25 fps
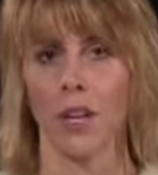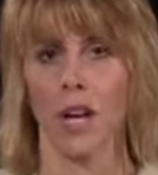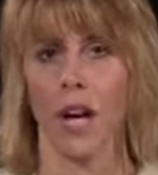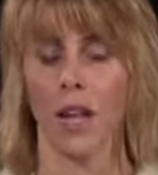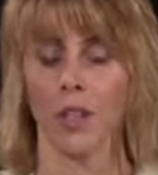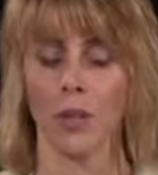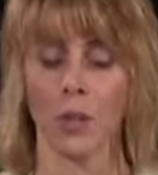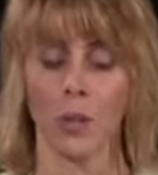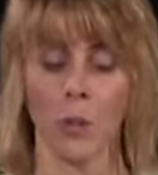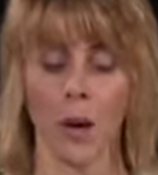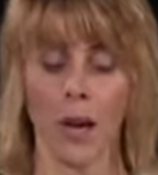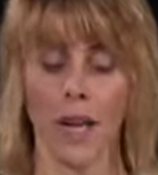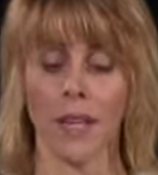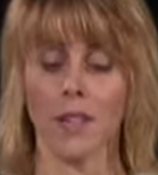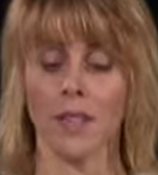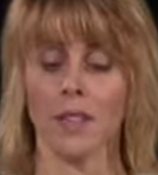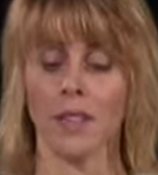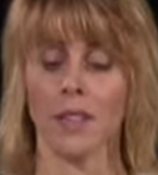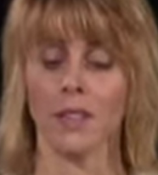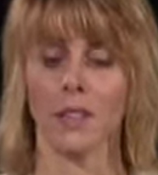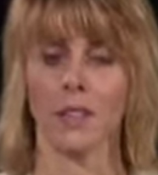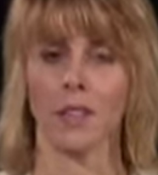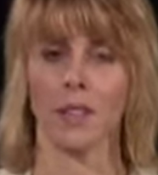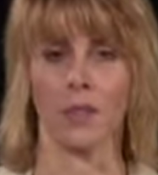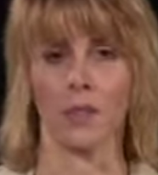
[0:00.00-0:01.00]

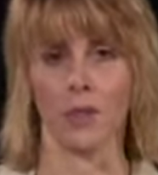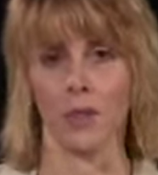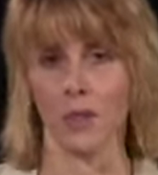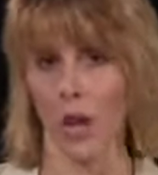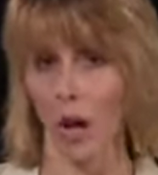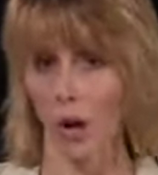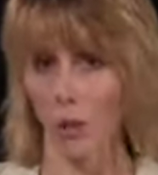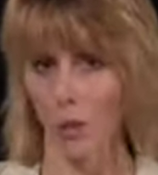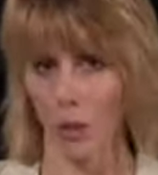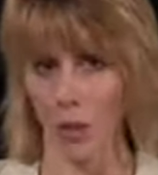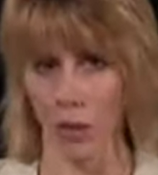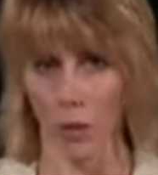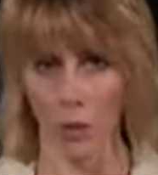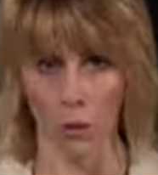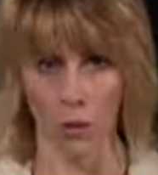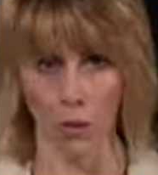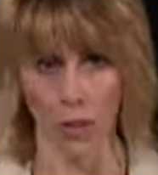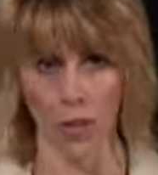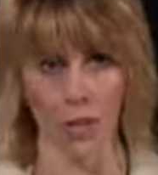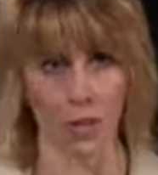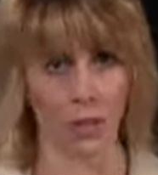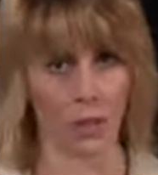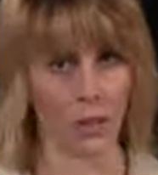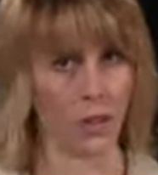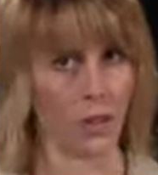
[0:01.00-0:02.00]
Otherwise, if you're not
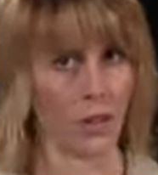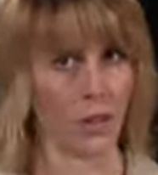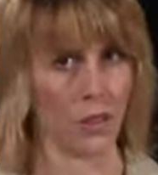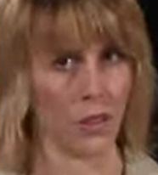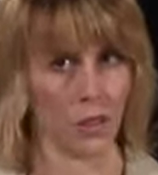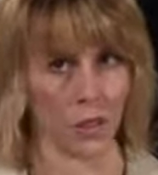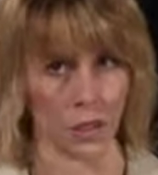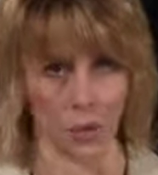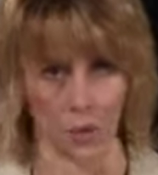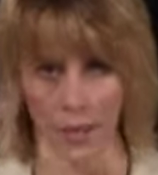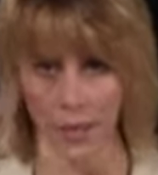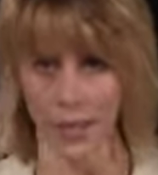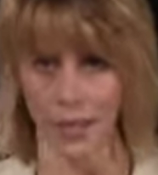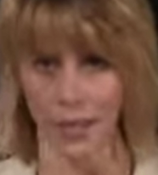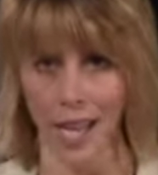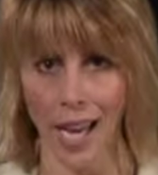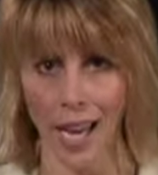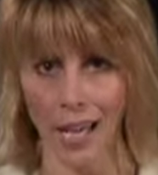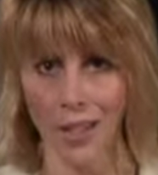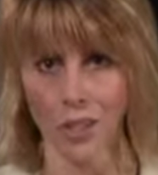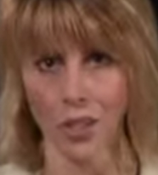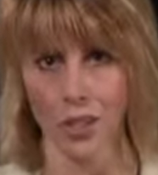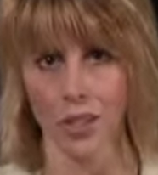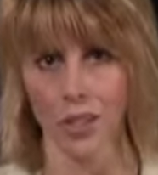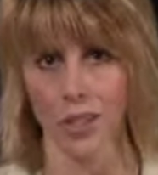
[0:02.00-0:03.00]
recording the
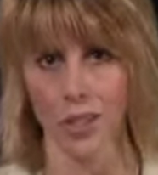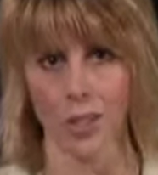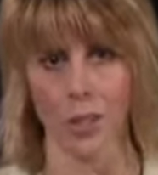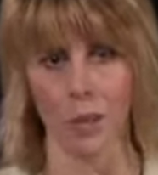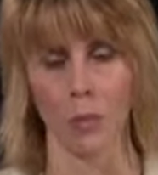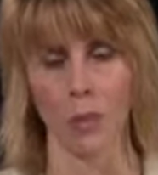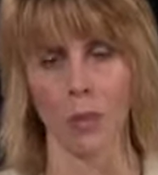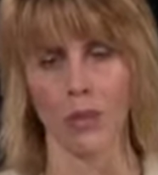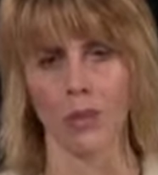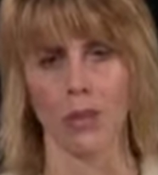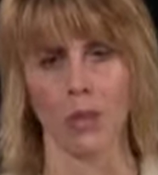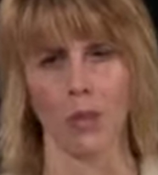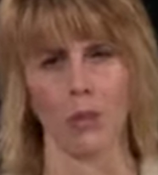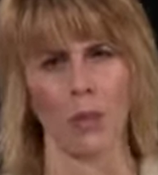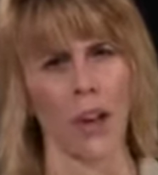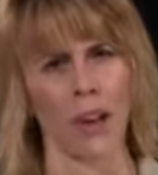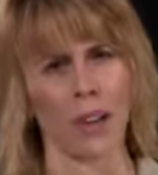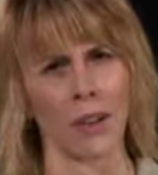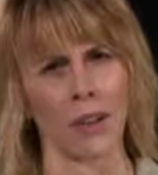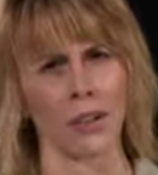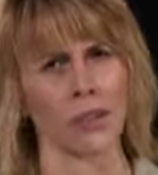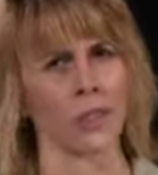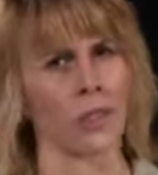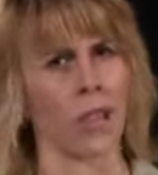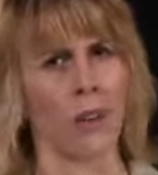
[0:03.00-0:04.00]
transactions on the books and
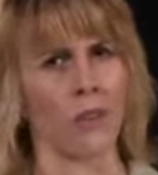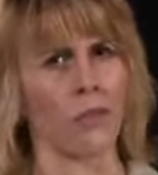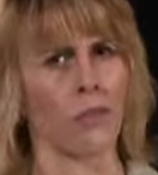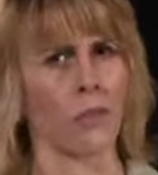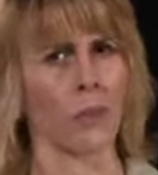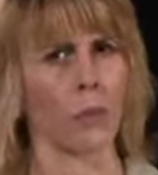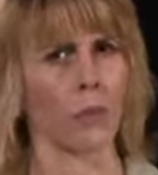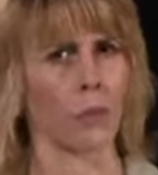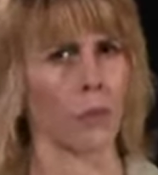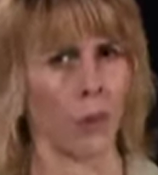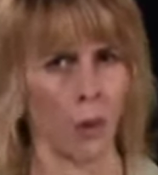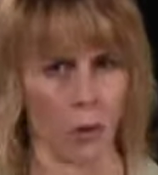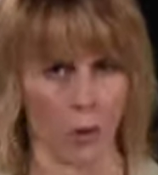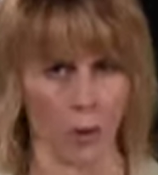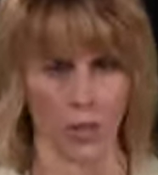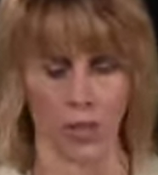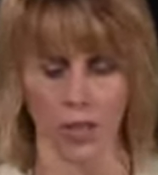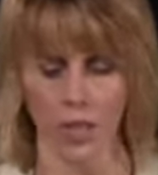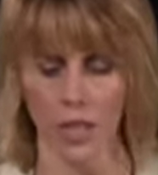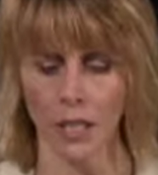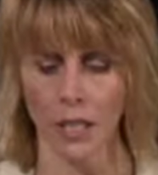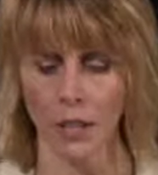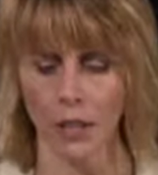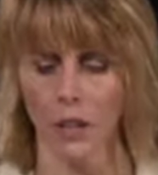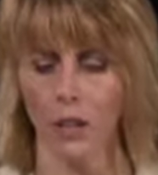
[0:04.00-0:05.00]
records of the
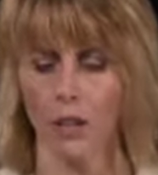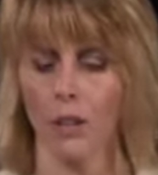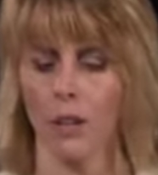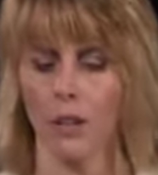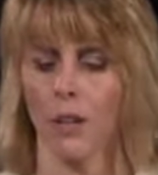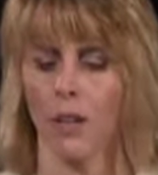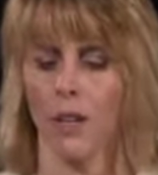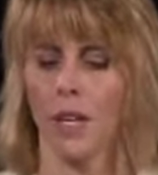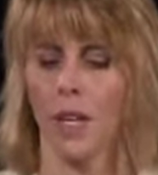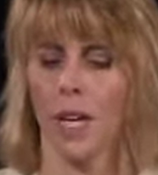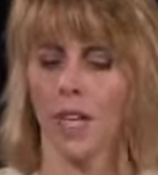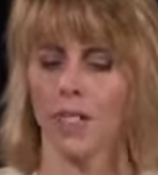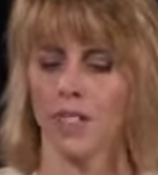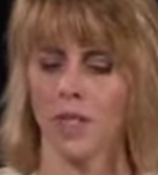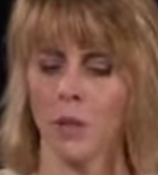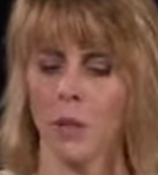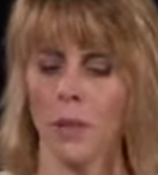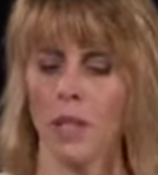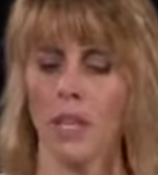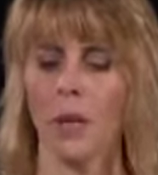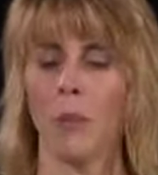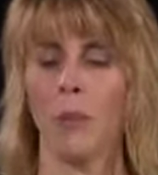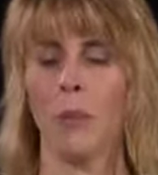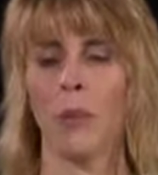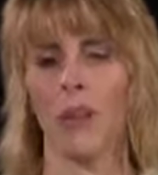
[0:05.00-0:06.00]
broker-dealer, it's a
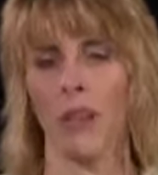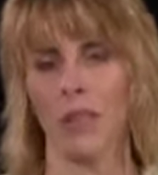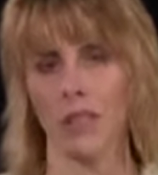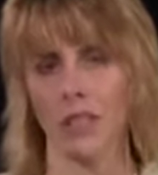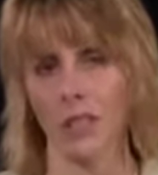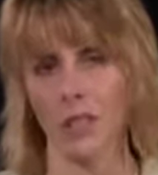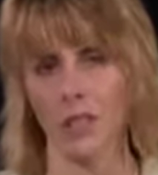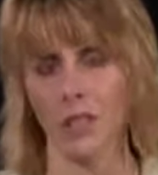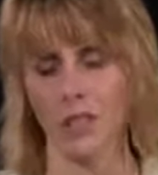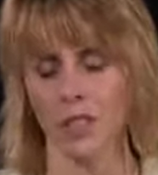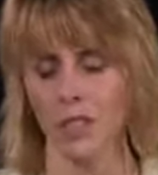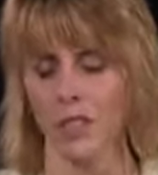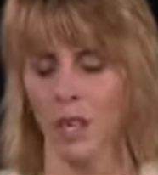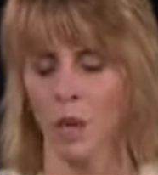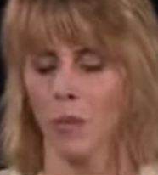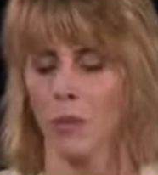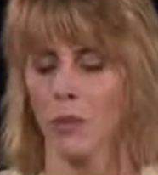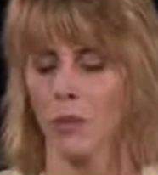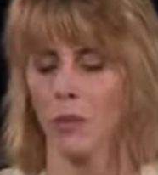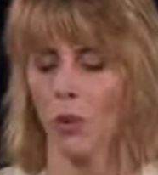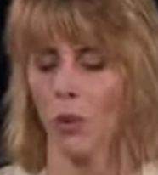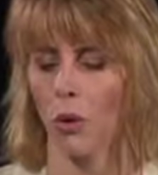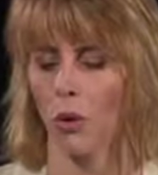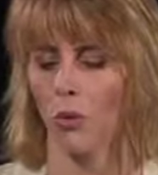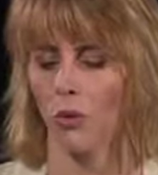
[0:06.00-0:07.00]
manipulative,
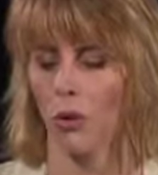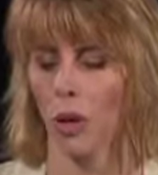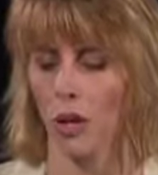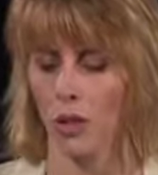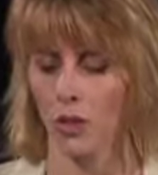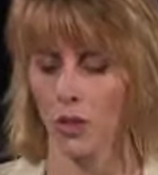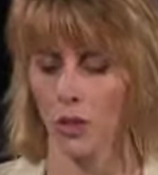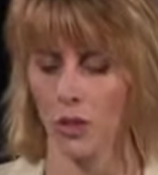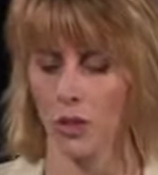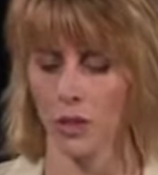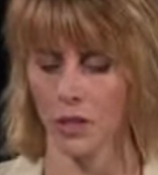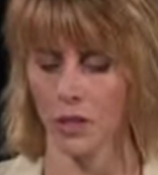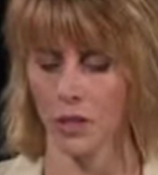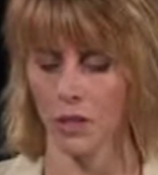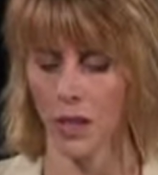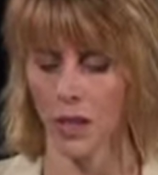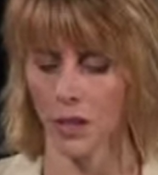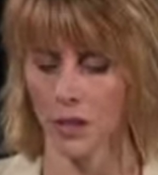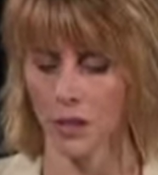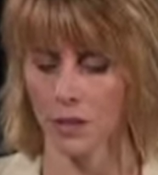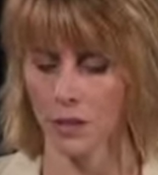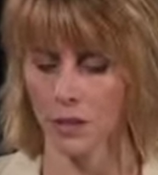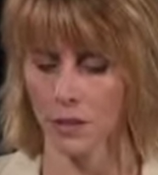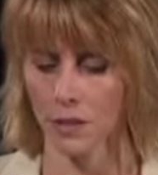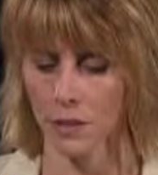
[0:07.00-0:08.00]
deceptive, or fraudulent
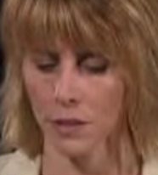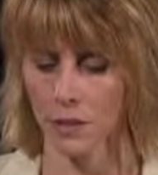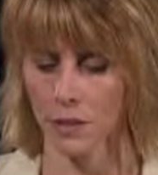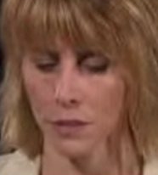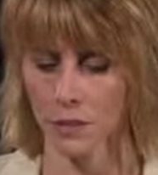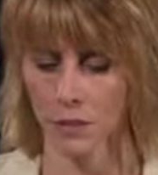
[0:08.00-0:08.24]
device.